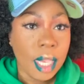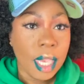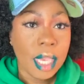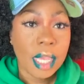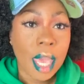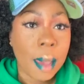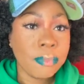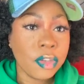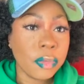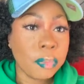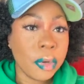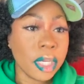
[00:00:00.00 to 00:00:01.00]
And I'm
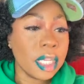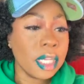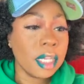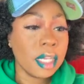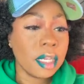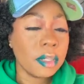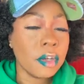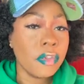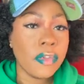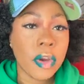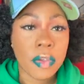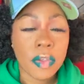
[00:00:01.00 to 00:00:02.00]
just bringing it in a
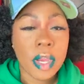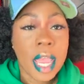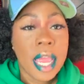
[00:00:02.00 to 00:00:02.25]
little further.